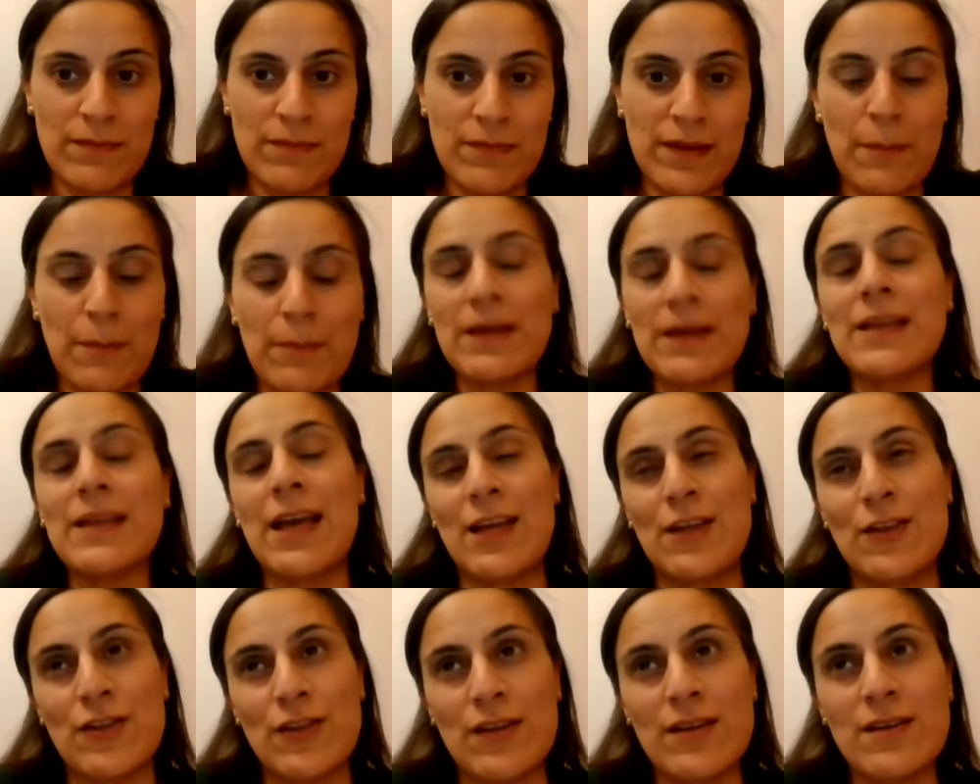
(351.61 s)
Now, being
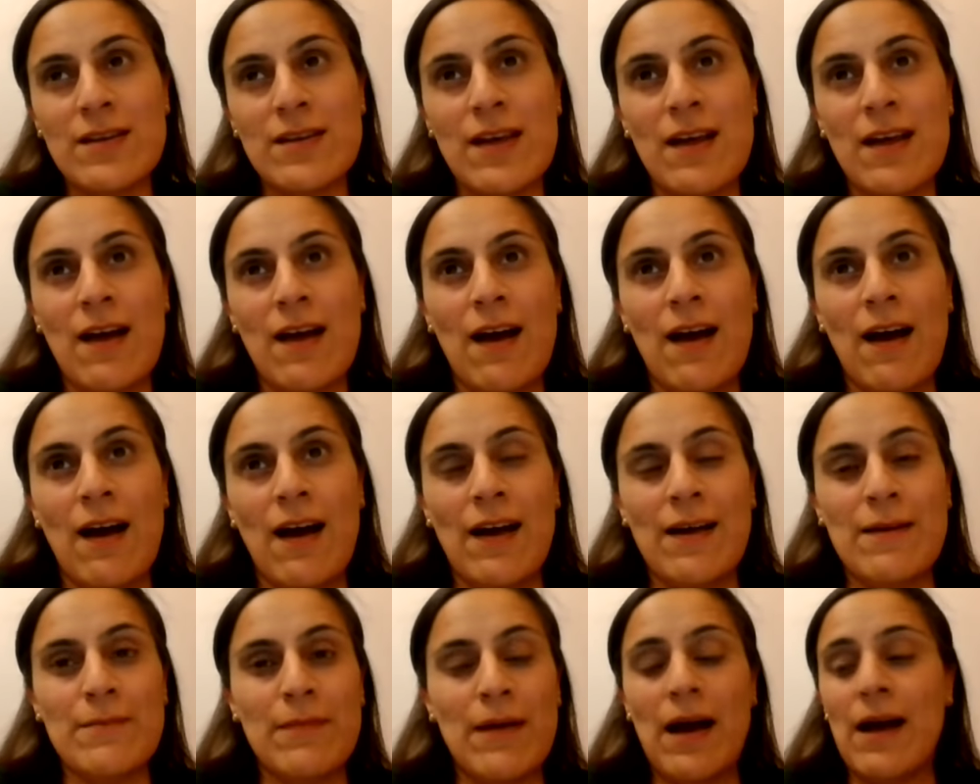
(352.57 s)
Asian,
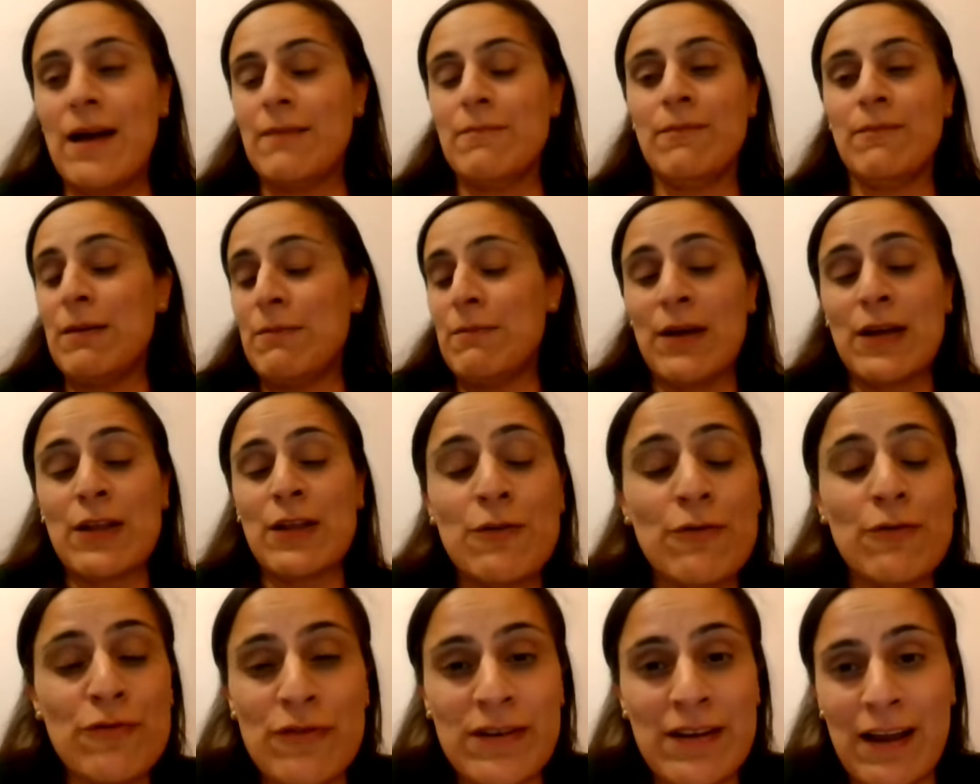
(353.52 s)
my
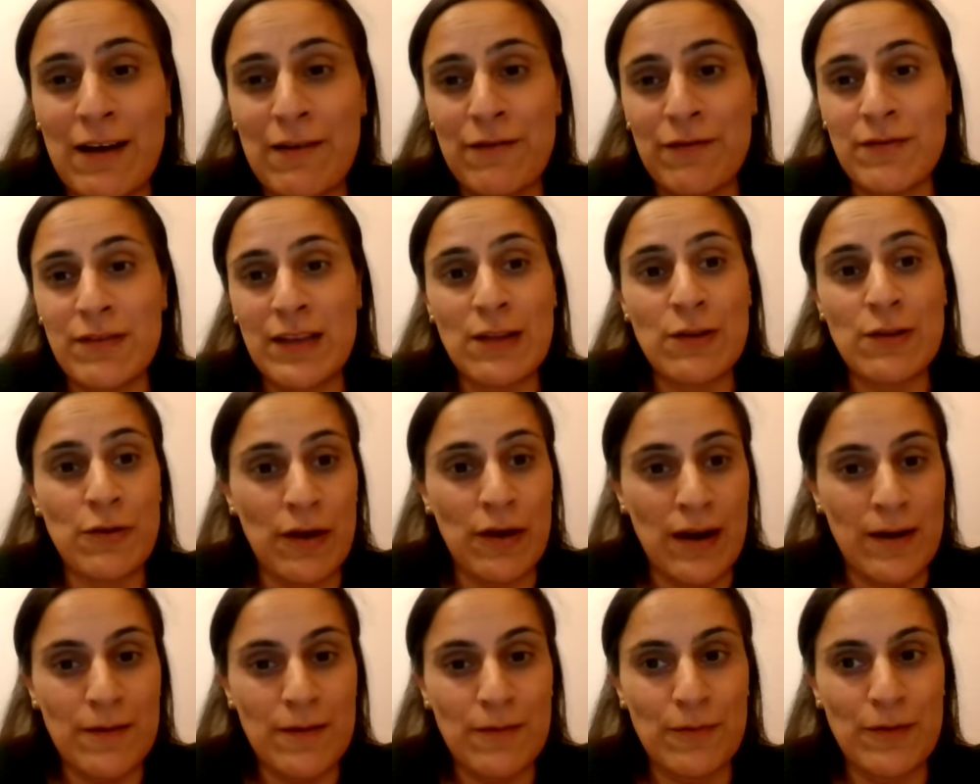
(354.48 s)
children love
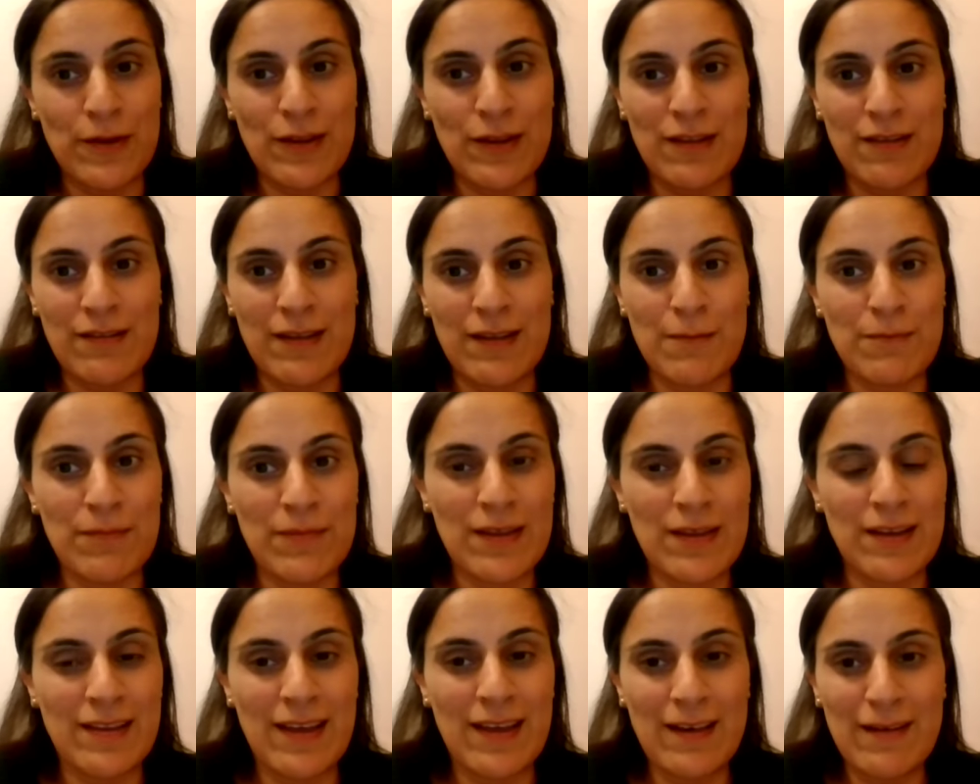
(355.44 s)
tindora, which is,
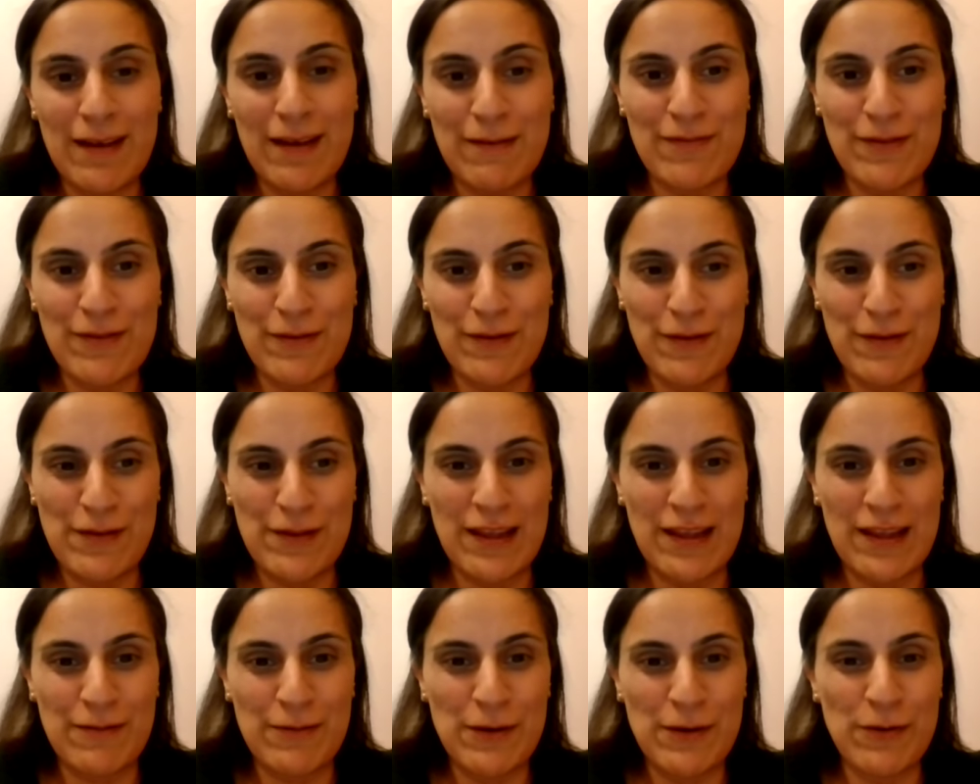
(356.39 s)

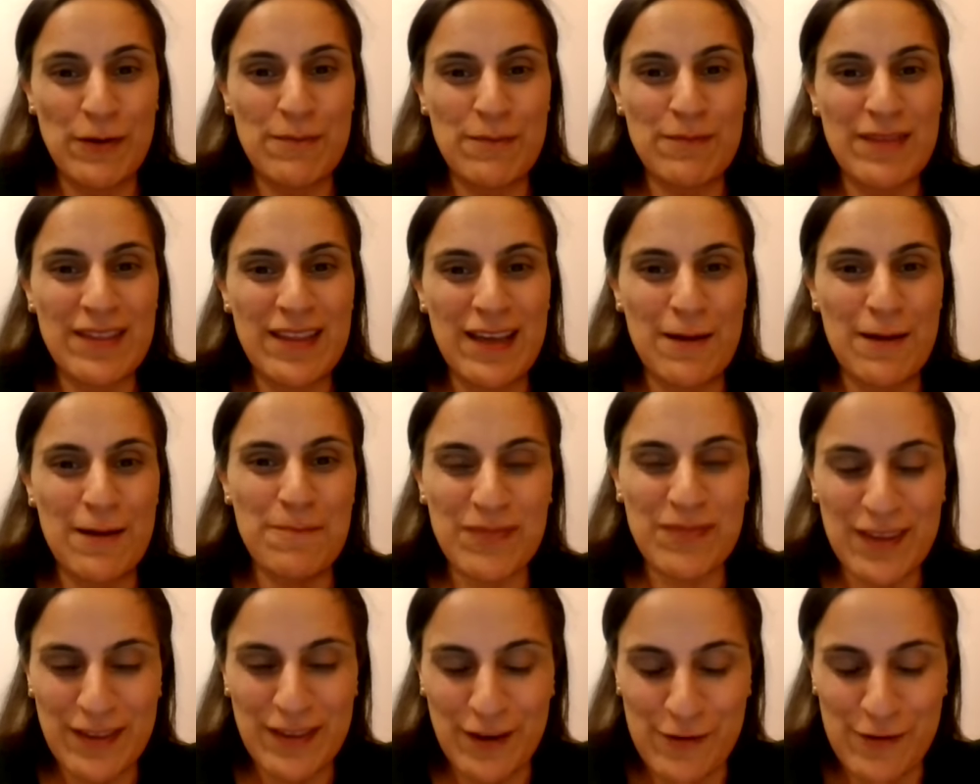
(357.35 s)
we call them
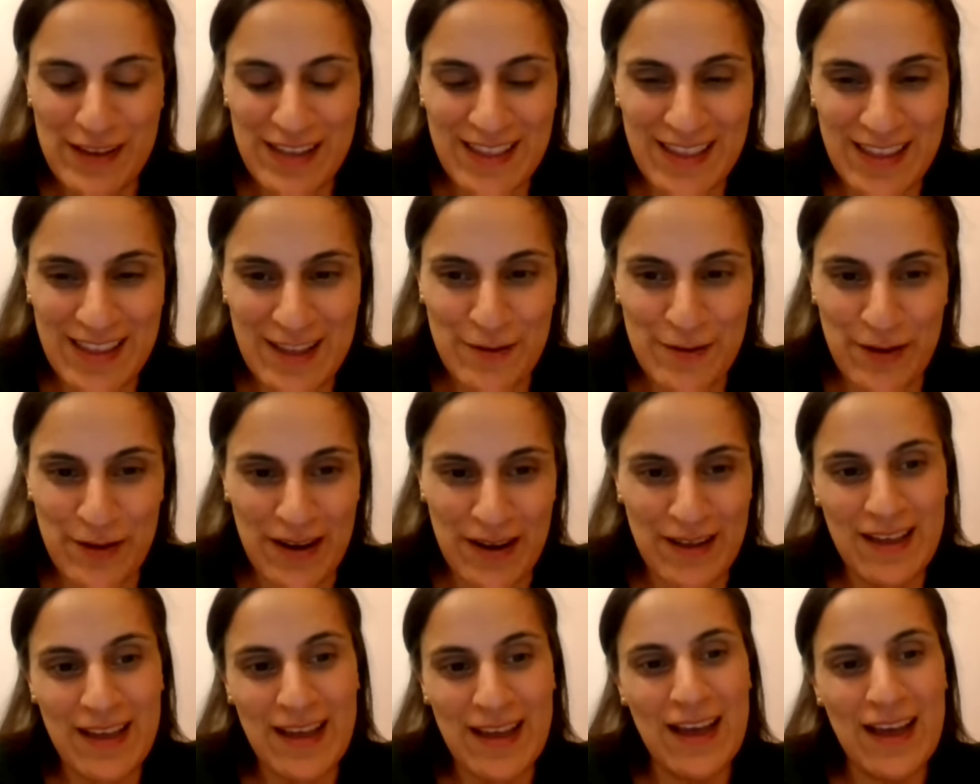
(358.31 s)
the green tindora.
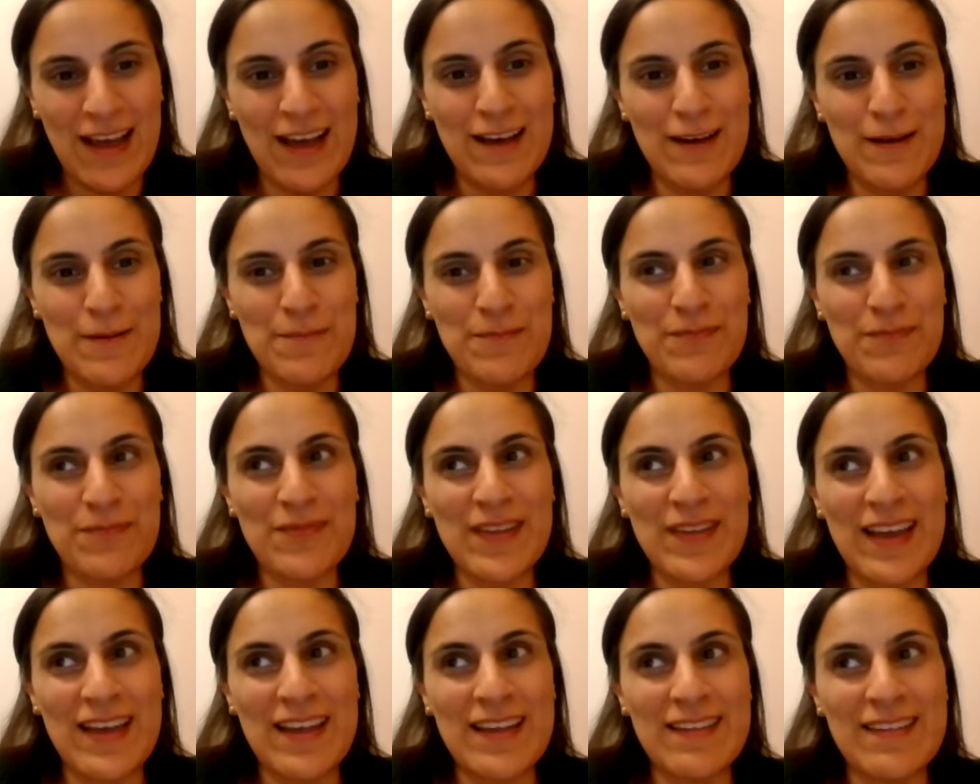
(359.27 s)

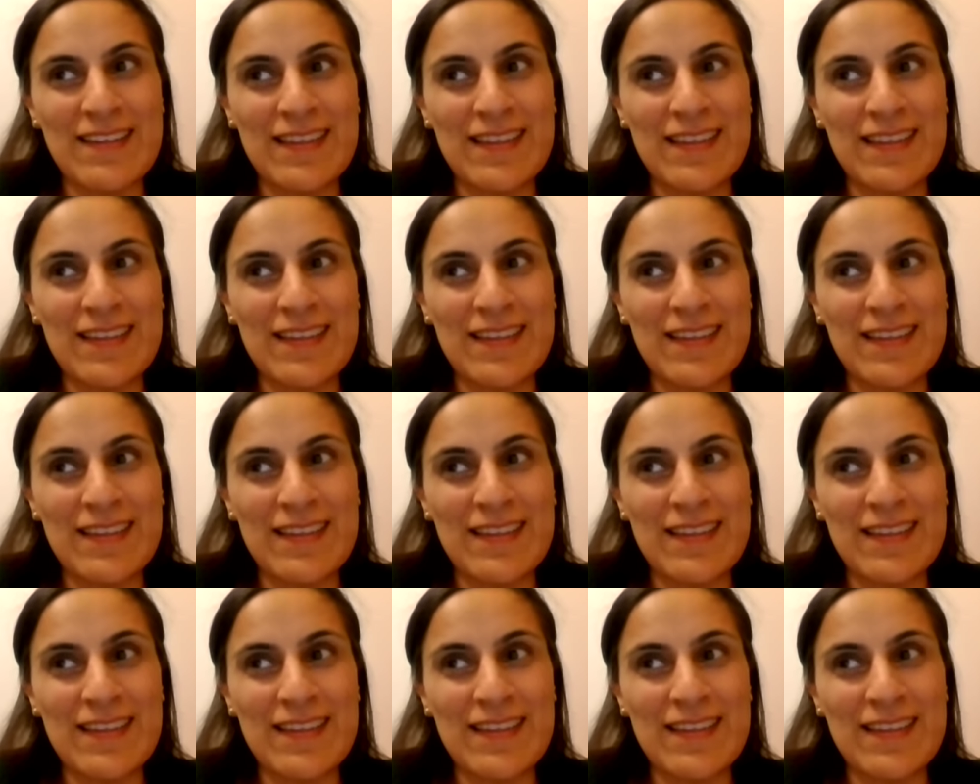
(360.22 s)
There's